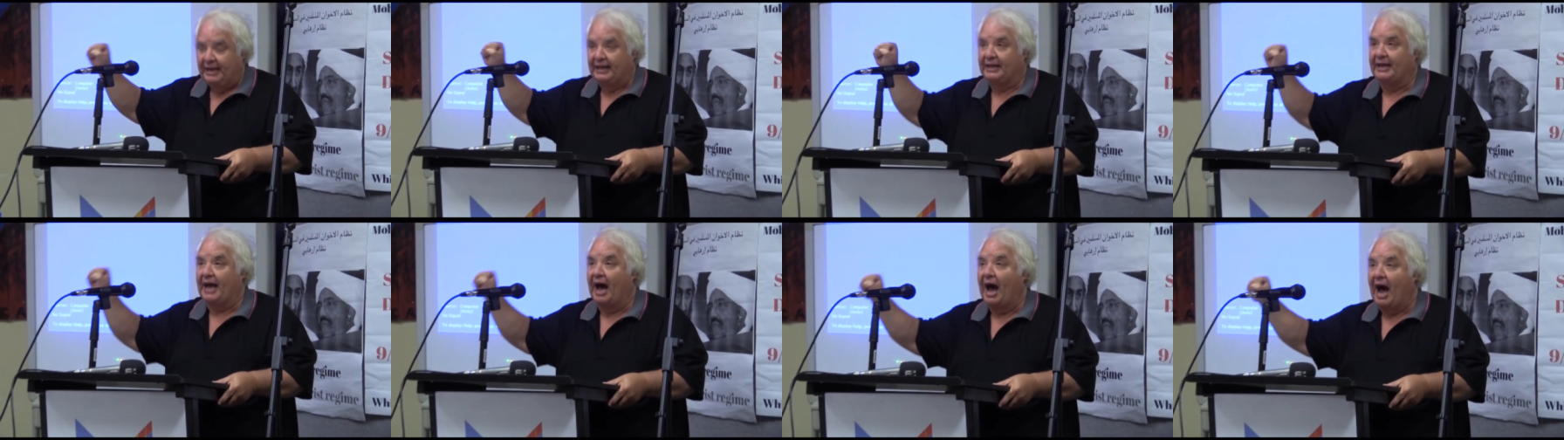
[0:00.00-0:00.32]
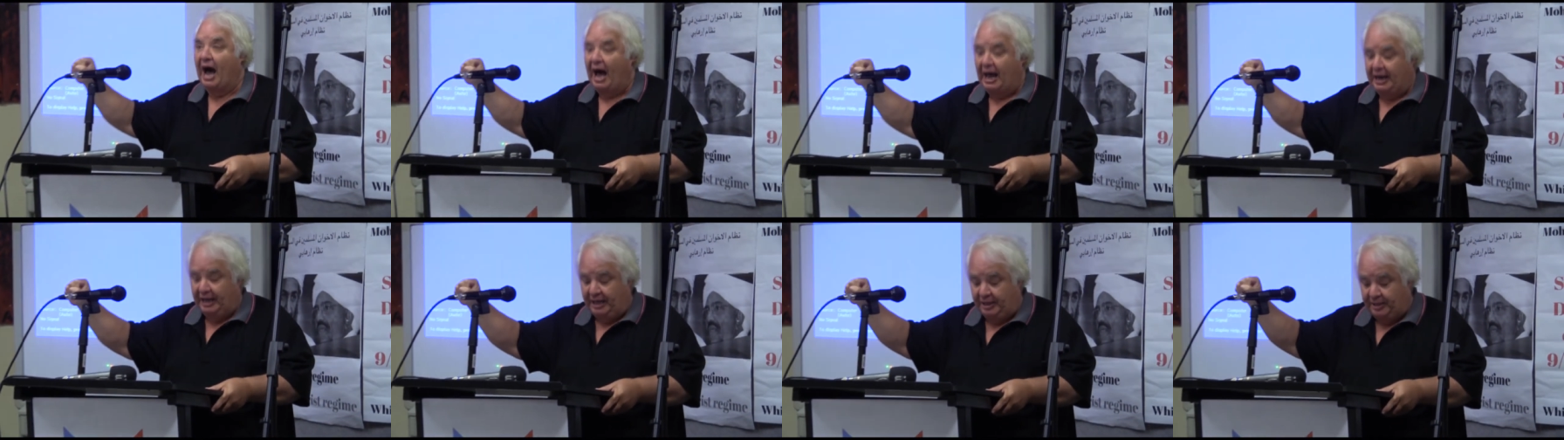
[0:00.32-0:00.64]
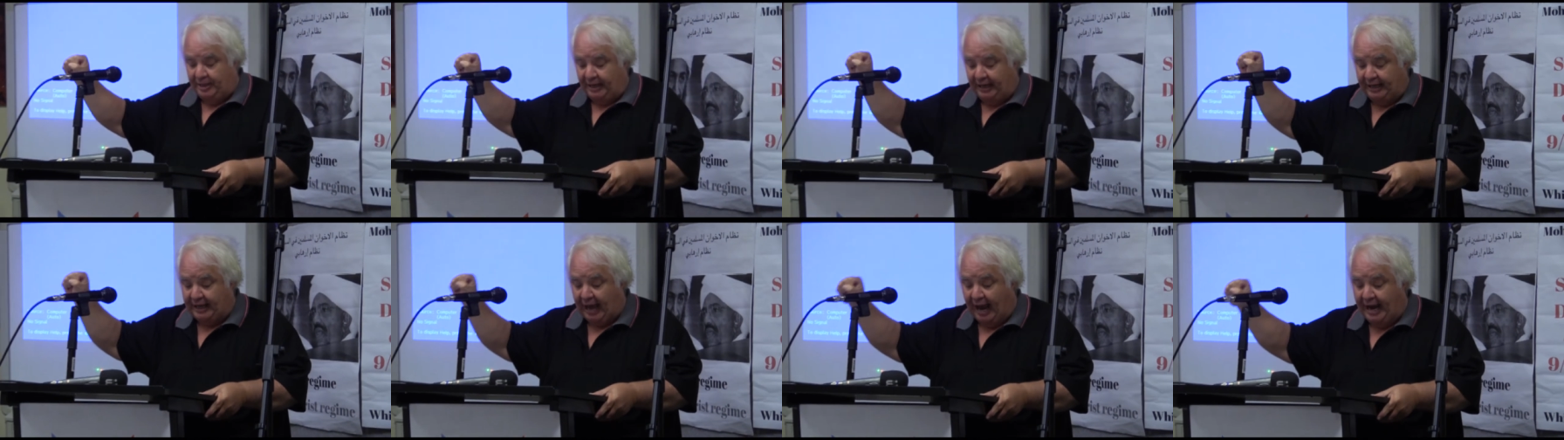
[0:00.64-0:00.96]
guarding
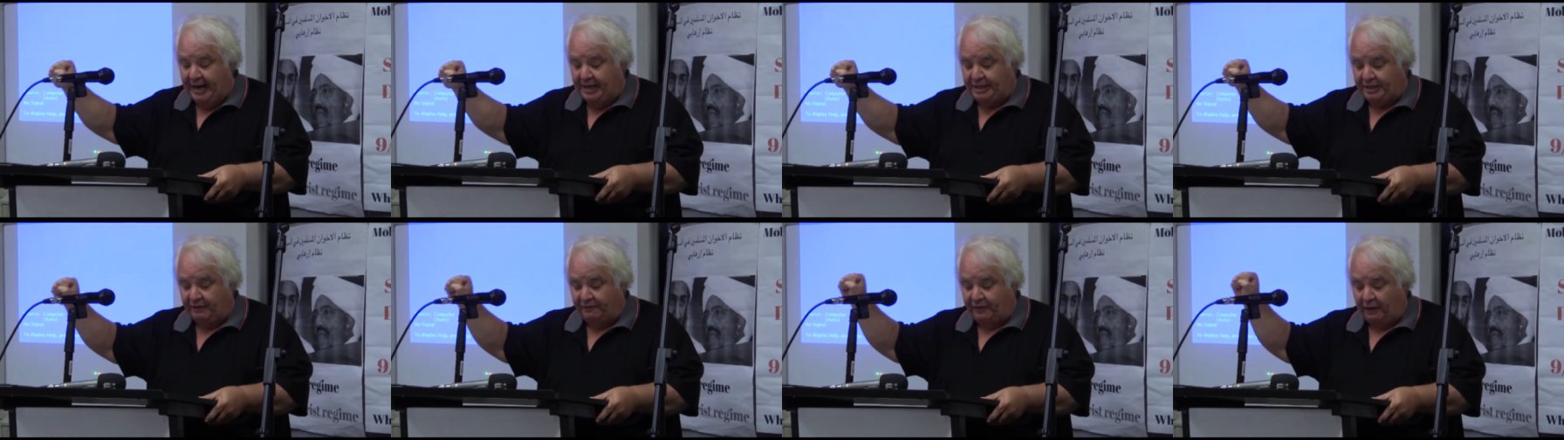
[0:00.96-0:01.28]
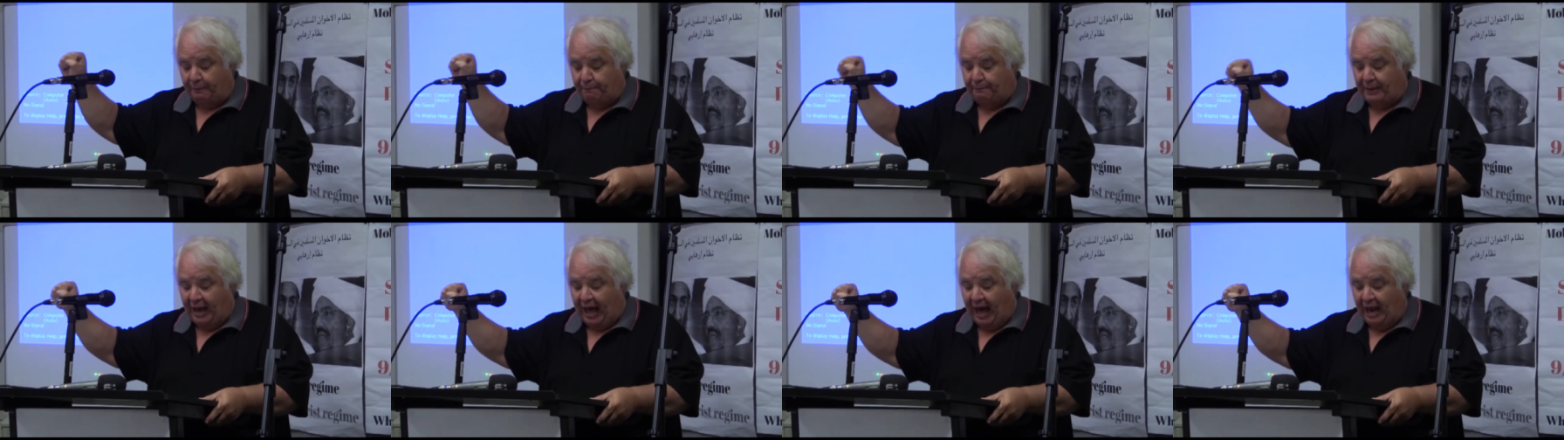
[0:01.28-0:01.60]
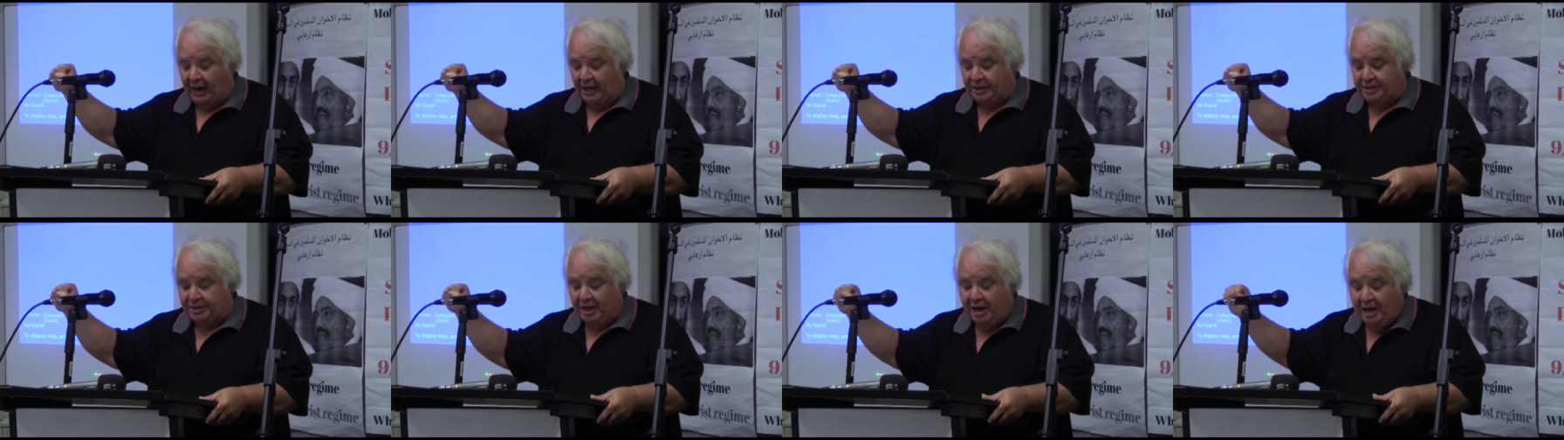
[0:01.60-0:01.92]
the gate of the
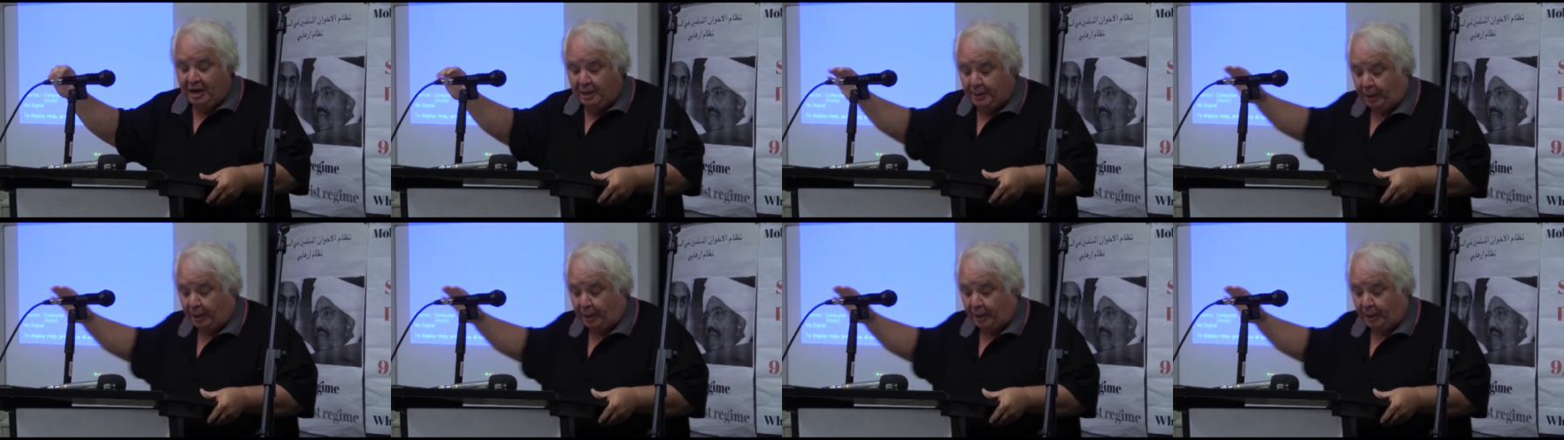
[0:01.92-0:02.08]
palace,